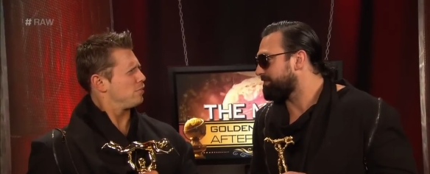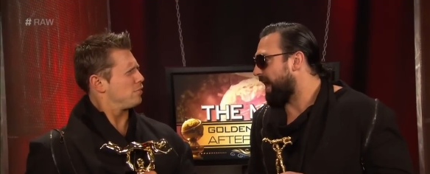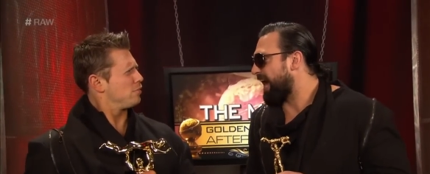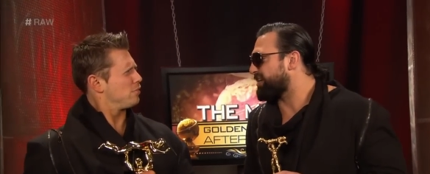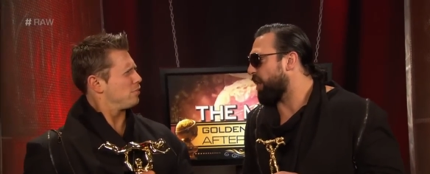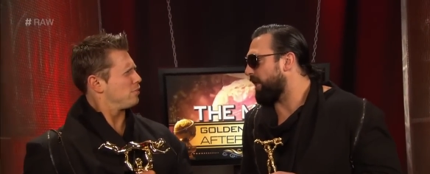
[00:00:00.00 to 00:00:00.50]

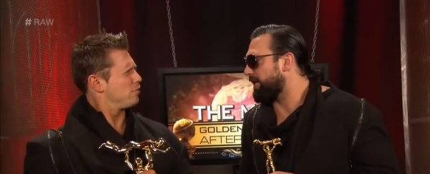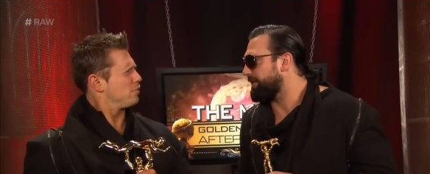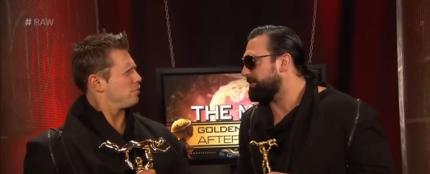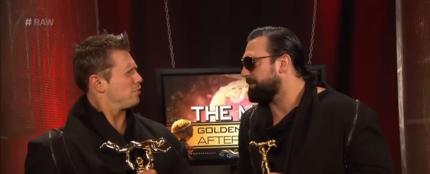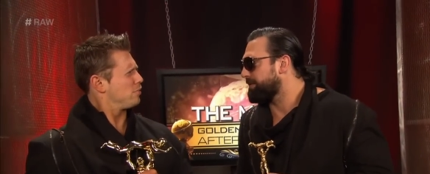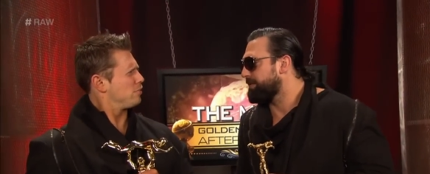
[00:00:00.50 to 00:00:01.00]
Speaker 1: I call it
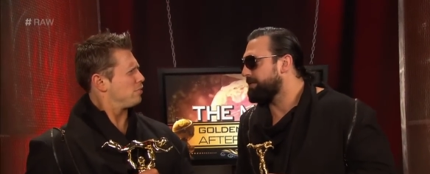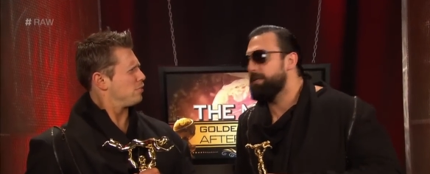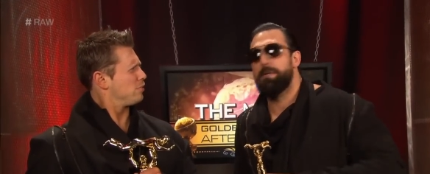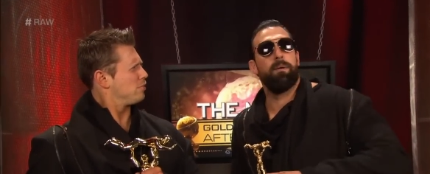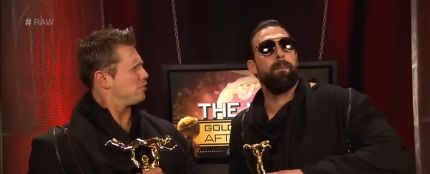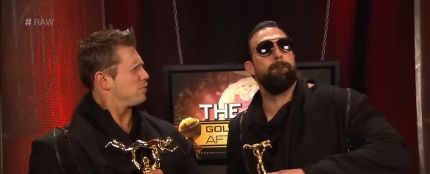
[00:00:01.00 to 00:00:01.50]

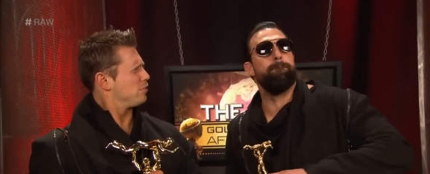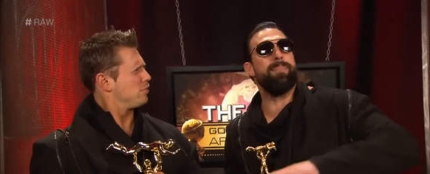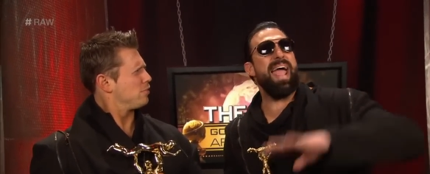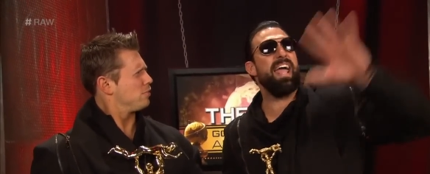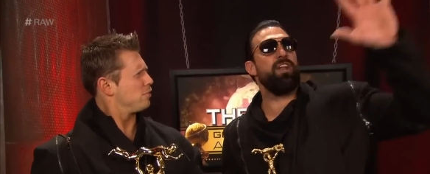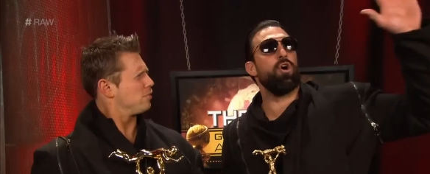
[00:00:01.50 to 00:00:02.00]

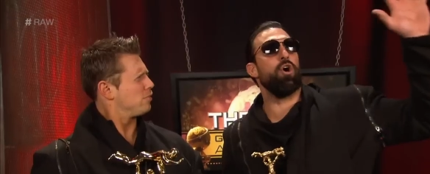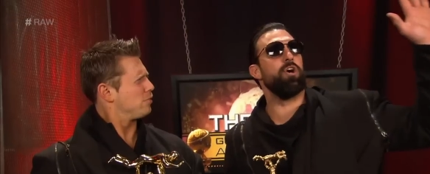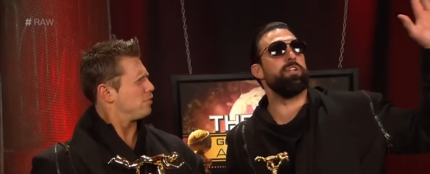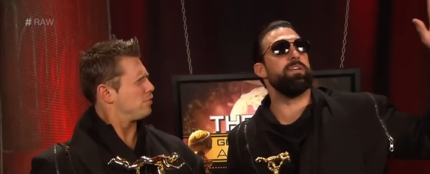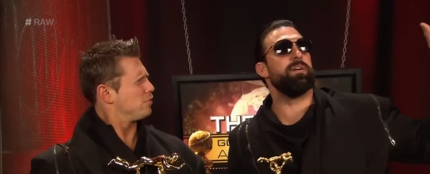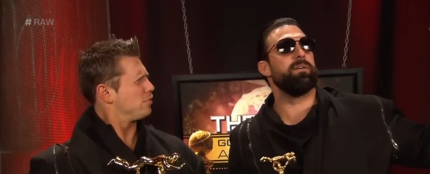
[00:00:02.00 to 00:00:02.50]

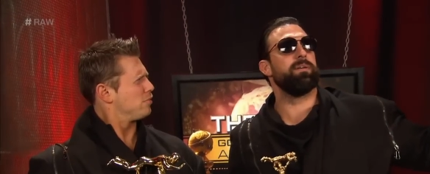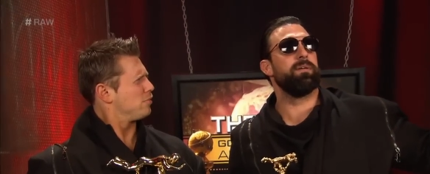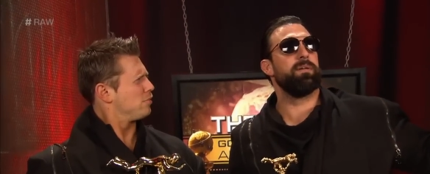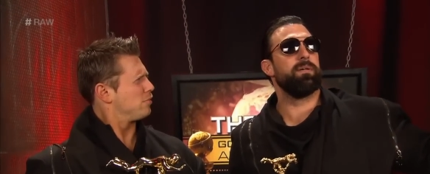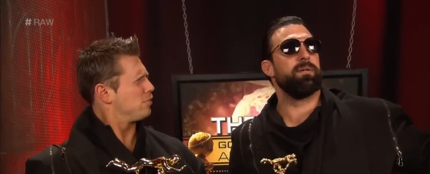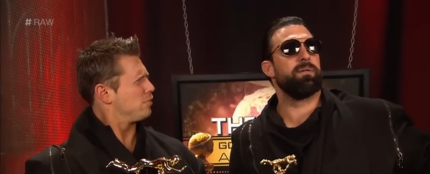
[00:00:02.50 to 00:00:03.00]
manhood,
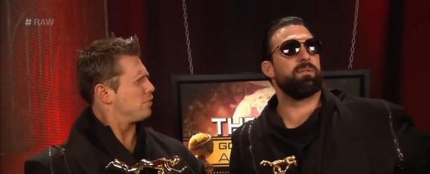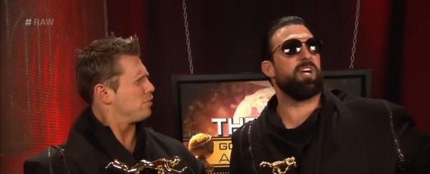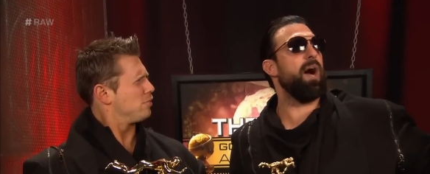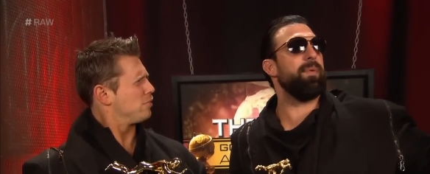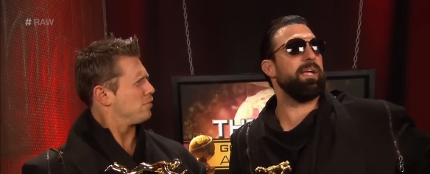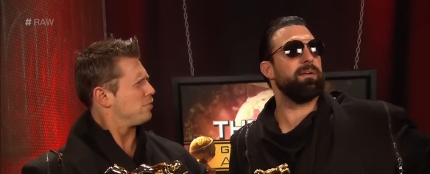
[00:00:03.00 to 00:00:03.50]

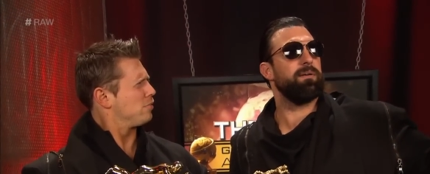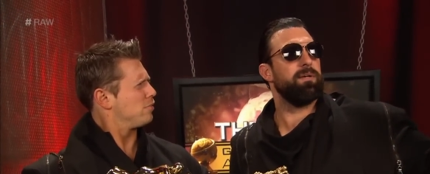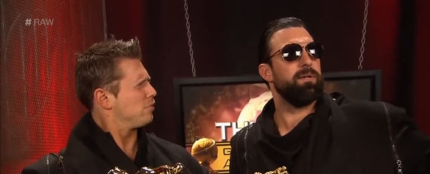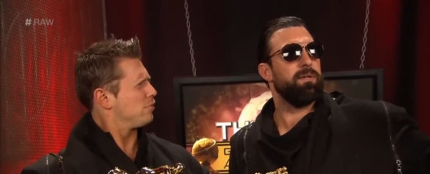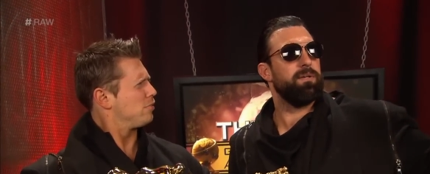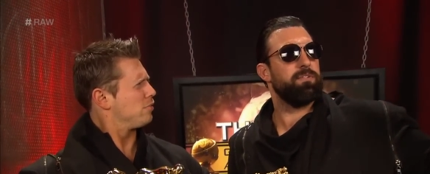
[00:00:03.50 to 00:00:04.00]
coming
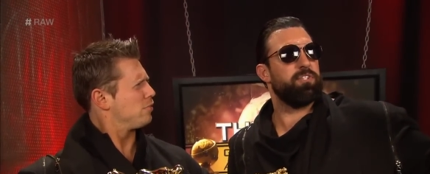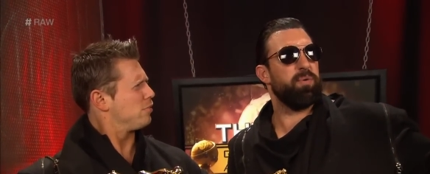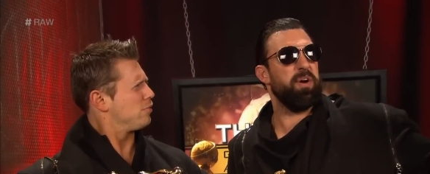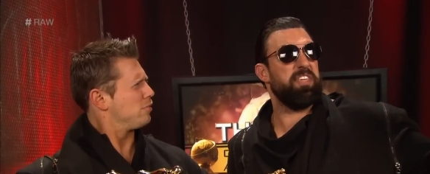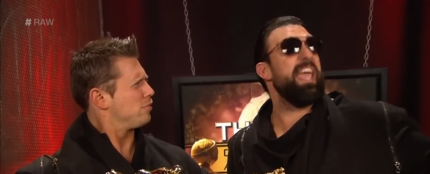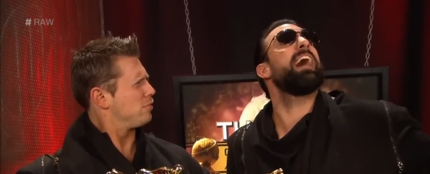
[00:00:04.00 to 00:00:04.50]

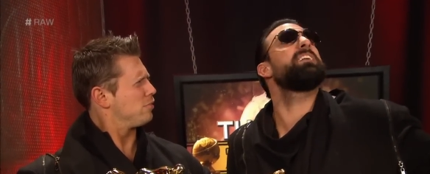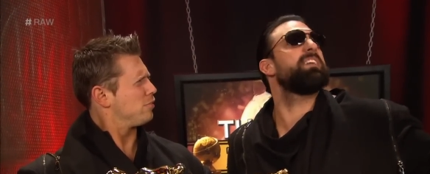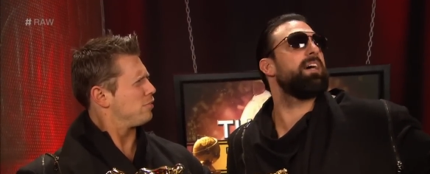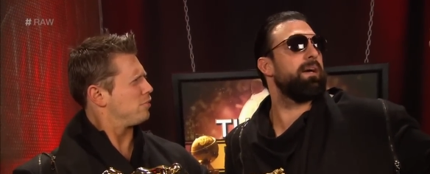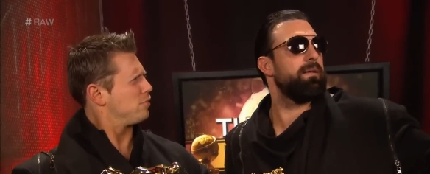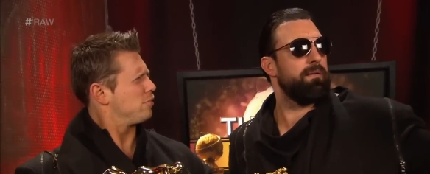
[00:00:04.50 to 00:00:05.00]
to a
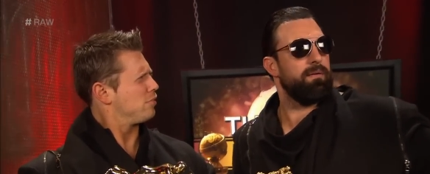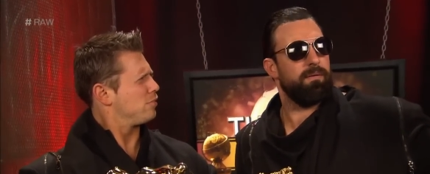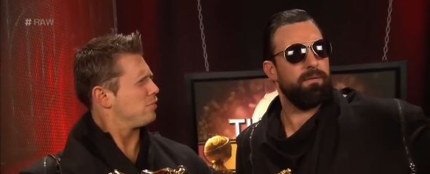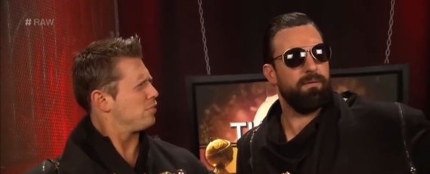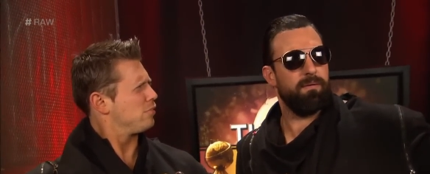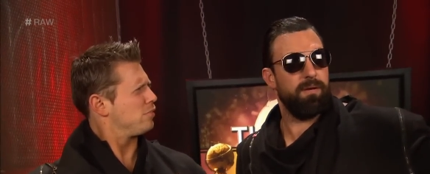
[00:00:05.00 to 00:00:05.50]
theater
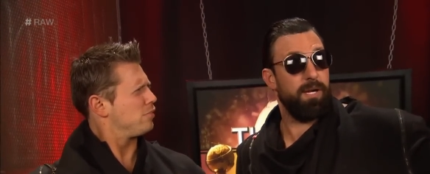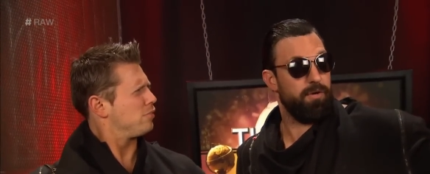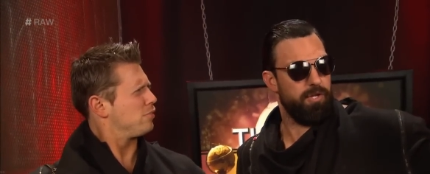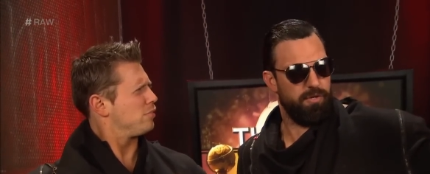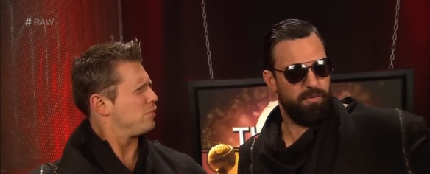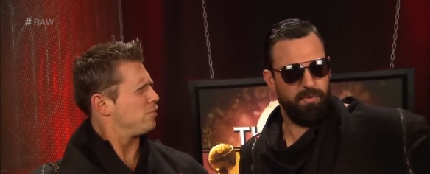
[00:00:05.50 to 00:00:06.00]
near
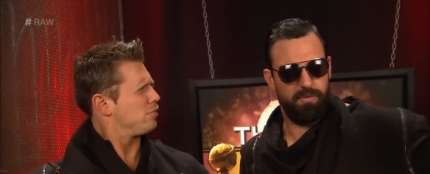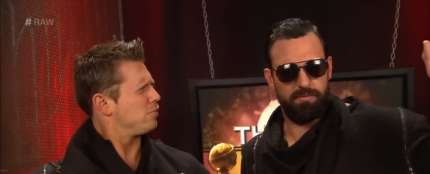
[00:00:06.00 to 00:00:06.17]
you.